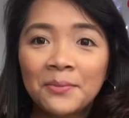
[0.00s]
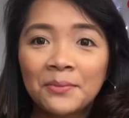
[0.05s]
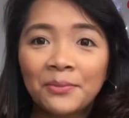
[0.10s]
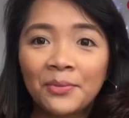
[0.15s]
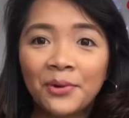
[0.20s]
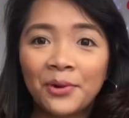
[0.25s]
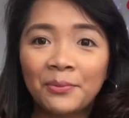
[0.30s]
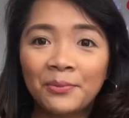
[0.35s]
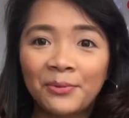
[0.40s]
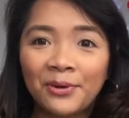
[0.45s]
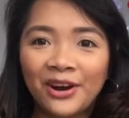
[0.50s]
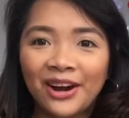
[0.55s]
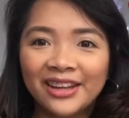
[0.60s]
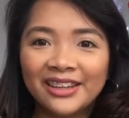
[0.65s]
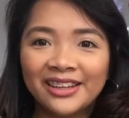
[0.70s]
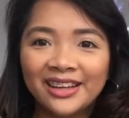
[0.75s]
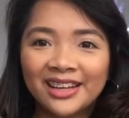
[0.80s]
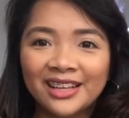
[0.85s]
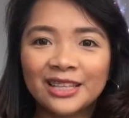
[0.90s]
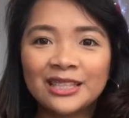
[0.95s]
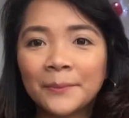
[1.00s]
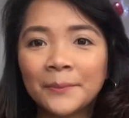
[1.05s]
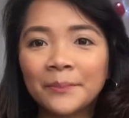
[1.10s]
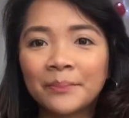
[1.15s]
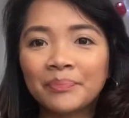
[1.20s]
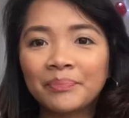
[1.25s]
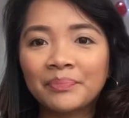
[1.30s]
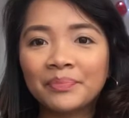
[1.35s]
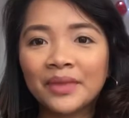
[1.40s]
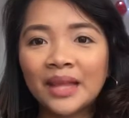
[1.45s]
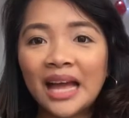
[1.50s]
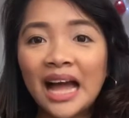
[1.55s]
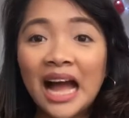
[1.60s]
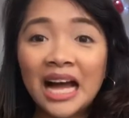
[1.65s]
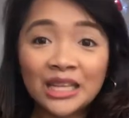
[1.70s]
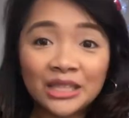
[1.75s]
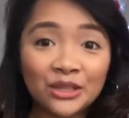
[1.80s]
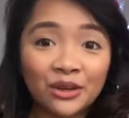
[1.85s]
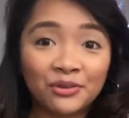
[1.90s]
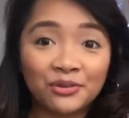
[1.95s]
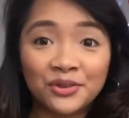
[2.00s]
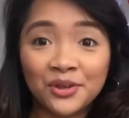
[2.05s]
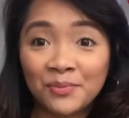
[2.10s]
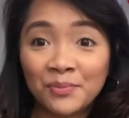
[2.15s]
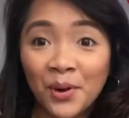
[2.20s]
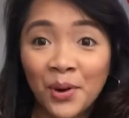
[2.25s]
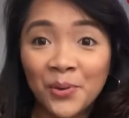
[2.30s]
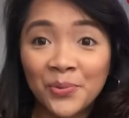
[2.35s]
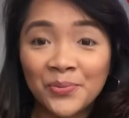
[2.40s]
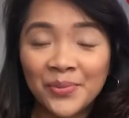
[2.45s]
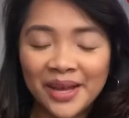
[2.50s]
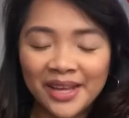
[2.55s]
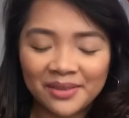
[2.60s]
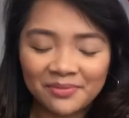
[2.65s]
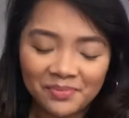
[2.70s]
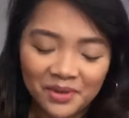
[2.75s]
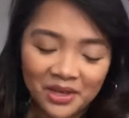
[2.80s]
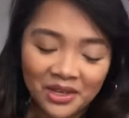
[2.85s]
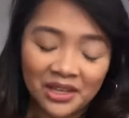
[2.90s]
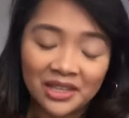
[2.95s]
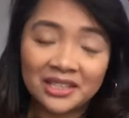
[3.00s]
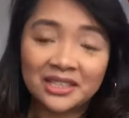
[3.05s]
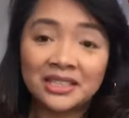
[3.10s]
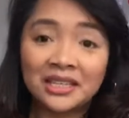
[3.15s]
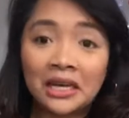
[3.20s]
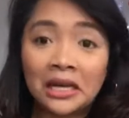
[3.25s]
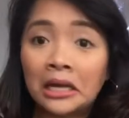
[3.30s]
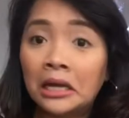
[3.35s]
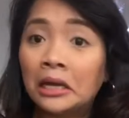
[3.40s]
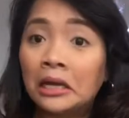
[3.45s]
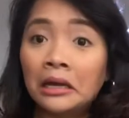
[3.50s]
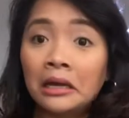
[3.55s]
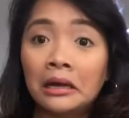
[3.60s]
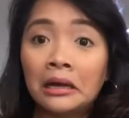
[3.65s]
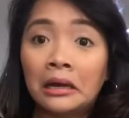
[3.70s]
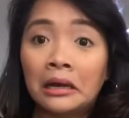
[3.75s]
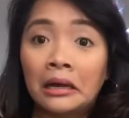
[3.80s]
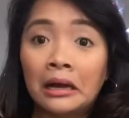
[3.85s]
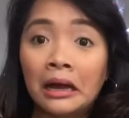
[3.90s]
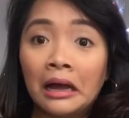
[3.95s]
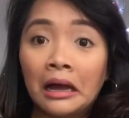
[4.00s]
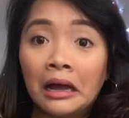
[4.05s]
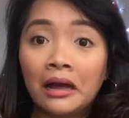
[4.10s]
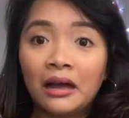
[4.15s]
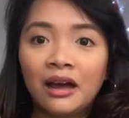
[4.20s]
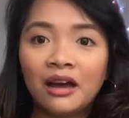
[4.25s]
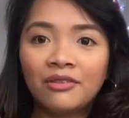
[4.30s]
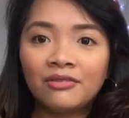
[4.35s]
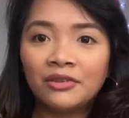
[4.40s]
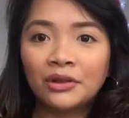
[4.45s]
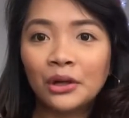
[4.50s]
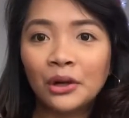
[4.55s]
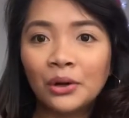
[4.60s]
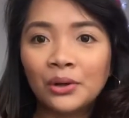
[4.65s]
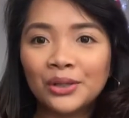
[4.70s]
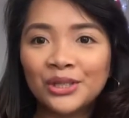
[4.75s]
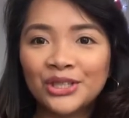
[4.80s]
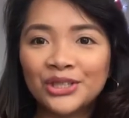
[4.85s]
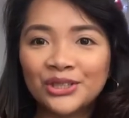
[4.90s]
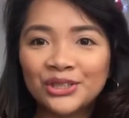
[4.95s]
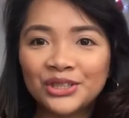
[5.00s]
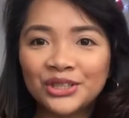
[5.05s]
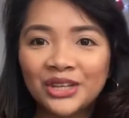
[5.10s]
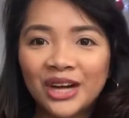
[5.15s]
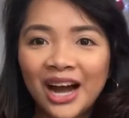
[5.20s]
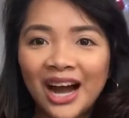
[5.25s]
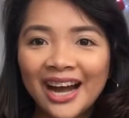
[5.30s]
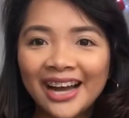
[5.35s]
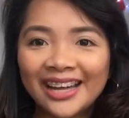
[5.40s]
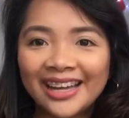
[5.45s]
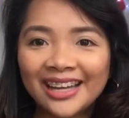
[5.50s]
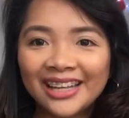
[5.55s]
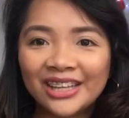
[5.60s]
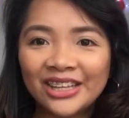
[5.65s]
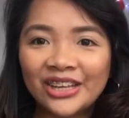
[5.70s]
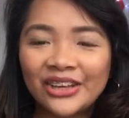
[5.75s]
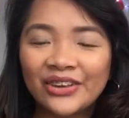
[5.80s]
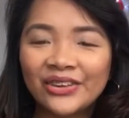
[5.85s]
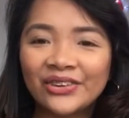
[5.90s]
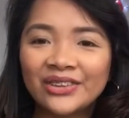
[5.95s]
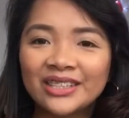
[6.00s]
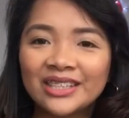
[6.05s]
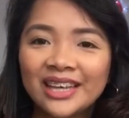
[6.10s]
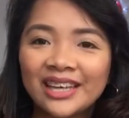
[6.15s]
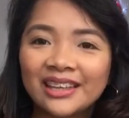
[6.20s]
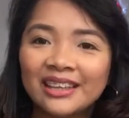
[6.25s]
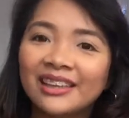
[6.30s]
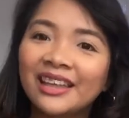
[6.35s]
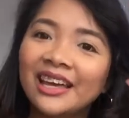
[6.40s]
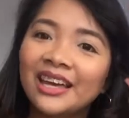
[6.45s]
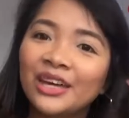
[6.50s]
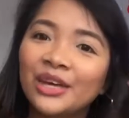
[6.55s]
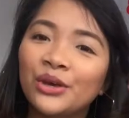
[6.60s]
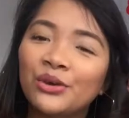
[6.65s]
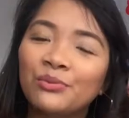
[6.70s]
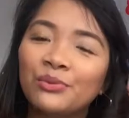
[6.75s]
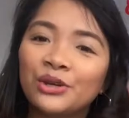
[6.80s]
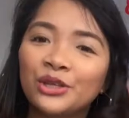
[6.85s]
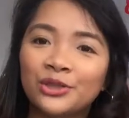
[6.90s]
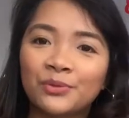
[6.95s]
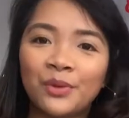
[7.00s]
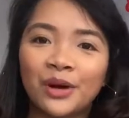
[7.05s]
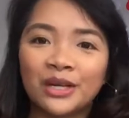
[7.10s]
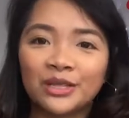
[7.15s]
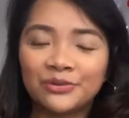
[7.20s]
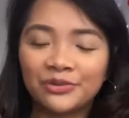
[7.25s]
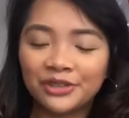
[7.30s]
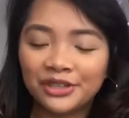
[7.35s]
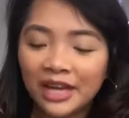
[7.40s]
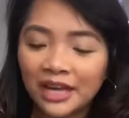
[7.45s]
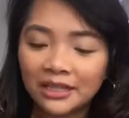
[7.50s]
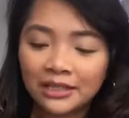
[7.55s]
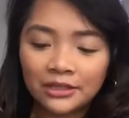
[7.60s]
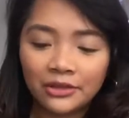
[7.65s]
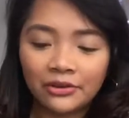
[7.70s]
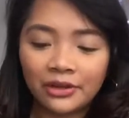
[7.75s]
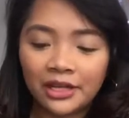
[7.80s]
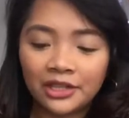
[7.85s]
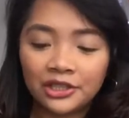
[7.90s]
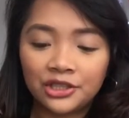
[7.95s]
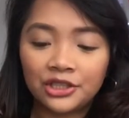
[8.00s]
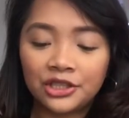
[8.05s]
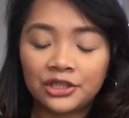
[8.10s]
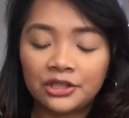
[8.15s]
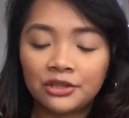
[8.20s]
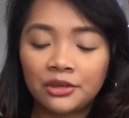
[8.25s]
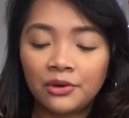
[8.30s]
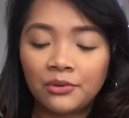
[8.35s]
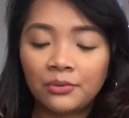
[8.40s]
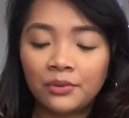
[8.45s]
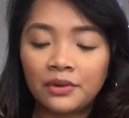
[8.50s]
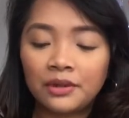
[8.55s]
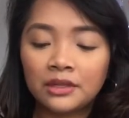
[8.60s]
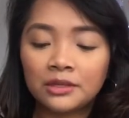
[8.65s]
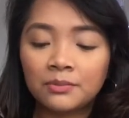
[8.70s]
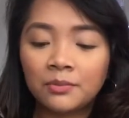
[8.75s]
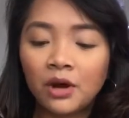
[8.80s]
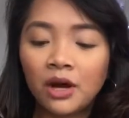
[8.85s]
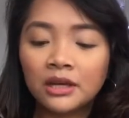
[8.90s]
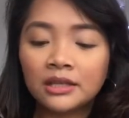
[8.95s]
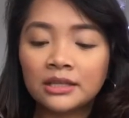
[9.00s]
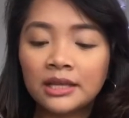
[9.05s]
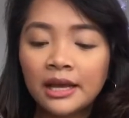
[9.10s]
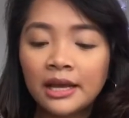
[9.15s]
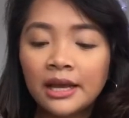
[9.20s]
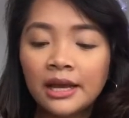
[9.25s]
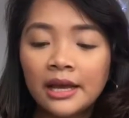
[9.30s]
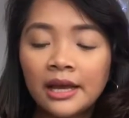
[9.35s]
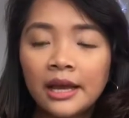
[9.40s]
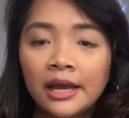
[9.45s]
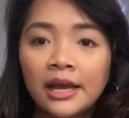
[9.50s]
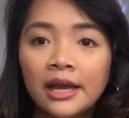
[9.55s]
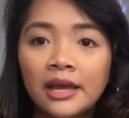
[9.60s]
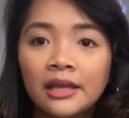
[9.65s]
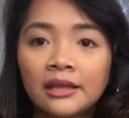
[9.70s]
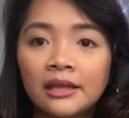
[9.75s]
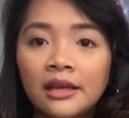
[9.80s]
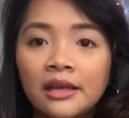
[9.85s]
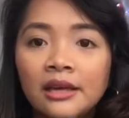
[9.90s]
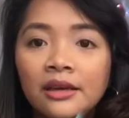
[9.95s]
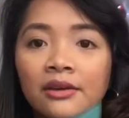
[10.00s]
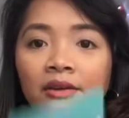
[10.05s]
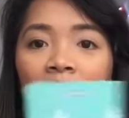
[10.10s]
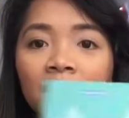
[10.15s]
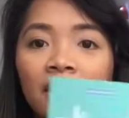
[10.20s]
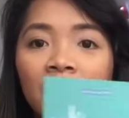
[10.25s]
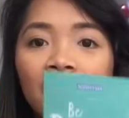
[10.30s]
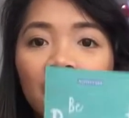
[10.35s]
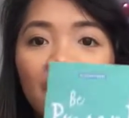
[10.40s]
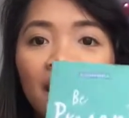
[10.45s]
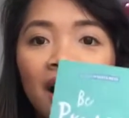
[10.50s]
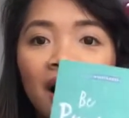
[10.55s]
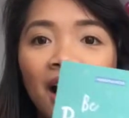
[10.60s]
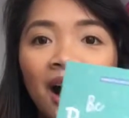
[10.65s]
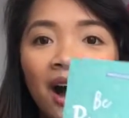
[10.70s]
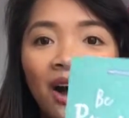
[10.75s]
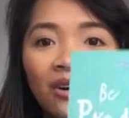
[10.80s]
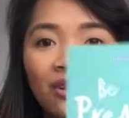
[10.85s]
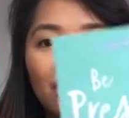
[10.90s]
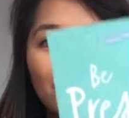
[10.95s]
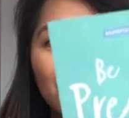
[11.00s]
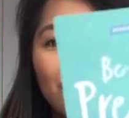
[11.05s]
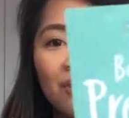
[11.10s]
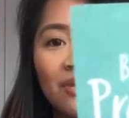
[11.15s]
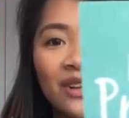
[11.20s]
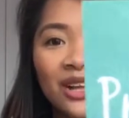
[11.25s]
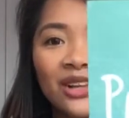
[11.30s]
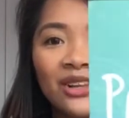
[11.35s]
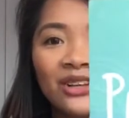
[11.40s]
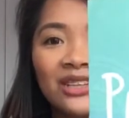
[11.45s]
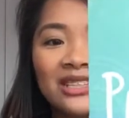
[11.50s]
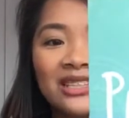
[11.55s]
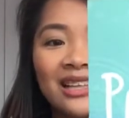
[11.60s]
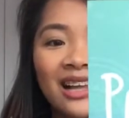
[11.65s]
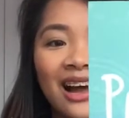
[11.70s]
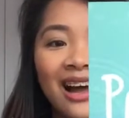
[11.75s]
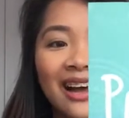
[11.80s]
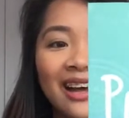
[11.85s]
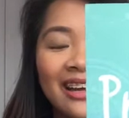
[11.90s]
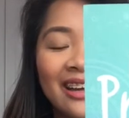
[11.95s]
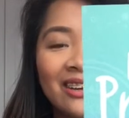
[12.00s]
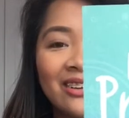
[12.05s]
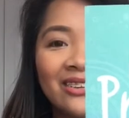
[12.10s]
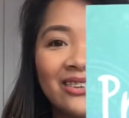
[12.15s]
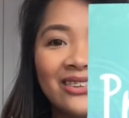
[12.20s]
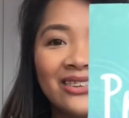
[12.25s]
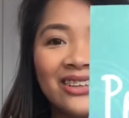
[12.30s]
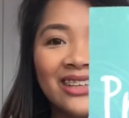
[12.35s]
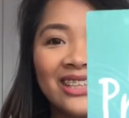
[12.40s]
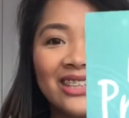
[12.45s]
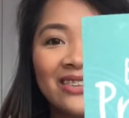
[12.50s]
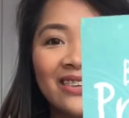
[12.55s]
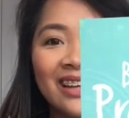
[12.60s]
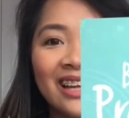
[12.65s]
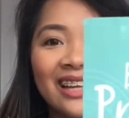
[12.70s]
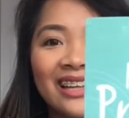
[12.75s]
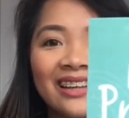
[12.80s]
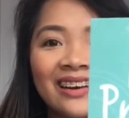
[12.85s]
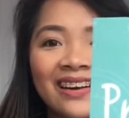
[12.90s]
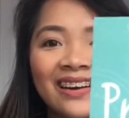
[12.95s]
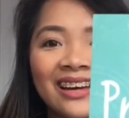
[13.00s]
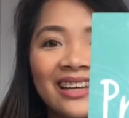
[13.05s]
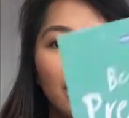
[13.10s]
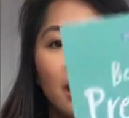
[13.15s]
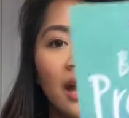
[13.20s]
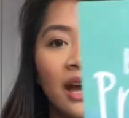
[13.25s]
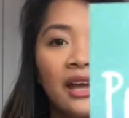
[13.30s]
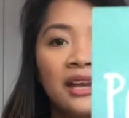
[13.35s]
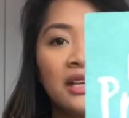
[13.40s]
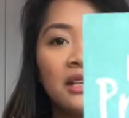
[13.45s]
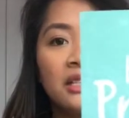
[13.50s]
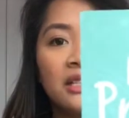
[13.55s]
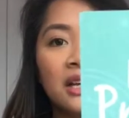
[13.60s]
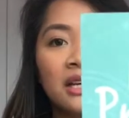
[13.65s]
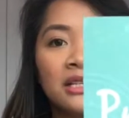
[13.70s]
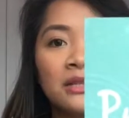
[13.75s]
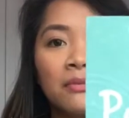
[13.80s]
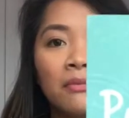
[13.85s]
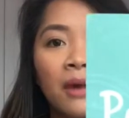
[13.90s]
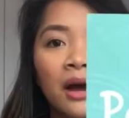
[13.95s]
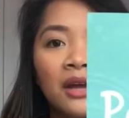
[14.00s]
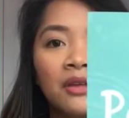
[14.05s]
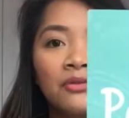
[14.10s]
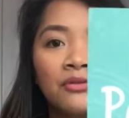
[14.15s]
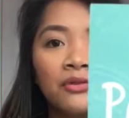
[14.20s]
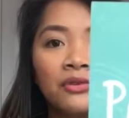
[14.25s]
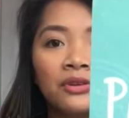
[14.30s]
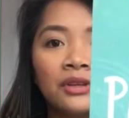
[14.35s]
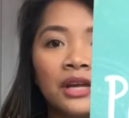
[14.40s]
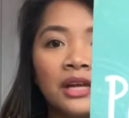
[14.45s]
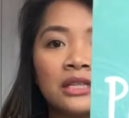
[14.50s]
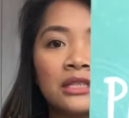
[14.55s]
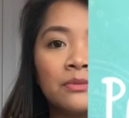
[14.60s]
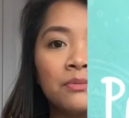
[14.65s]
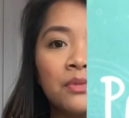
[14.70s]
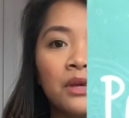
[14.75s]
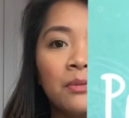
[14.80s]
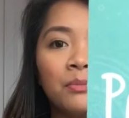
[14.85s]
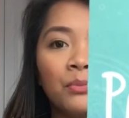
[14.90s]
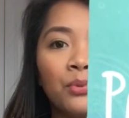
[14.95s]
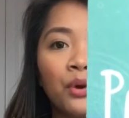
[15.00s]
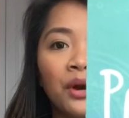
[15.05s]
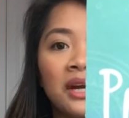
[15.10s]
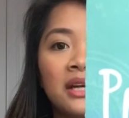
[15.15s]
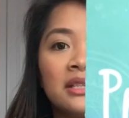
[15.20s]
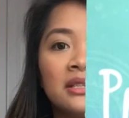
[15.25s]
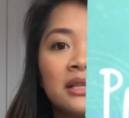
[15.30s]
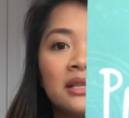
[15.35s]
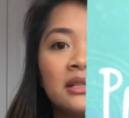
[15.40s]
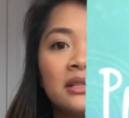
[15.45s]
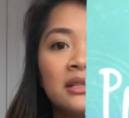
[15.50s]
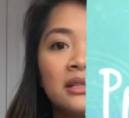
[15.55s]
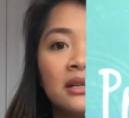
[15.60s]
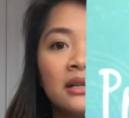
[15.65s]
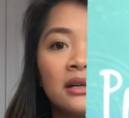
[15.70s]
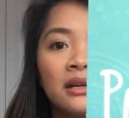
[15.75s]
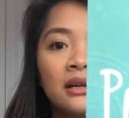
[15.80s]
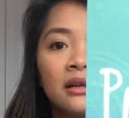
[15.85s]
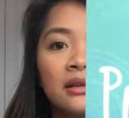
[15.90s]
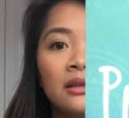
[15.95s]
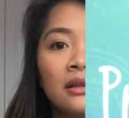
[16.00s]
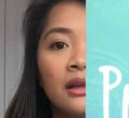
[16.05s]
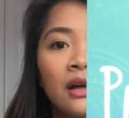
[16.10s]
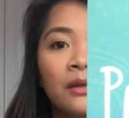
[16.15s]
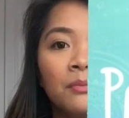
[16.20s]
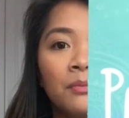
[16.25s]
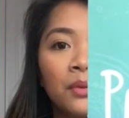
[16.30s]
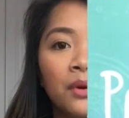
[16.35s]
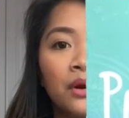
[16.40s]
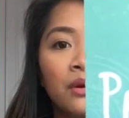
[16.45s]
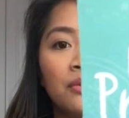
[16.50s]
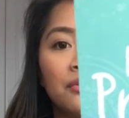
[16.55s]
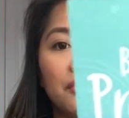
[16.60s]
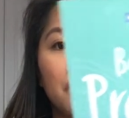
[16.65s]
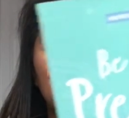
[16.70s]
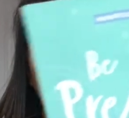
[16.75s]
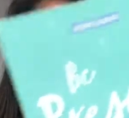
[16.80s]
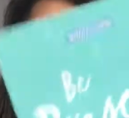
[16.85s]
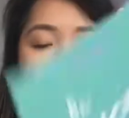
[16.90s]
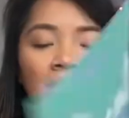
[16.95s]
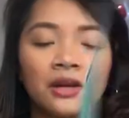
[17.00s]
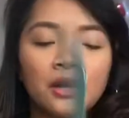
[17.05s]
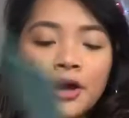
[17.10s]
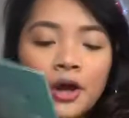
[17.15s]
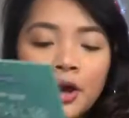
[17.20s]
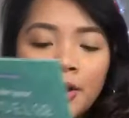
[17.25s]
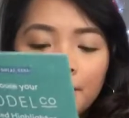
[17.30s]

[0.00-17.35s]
more products as of the moment because I have loads to try and use, and thank you Birchbox for that. So let's just start with this box, and here how the leaflet looks like. Oh, it's really nice, and it says mindfulness, be present, not perfect.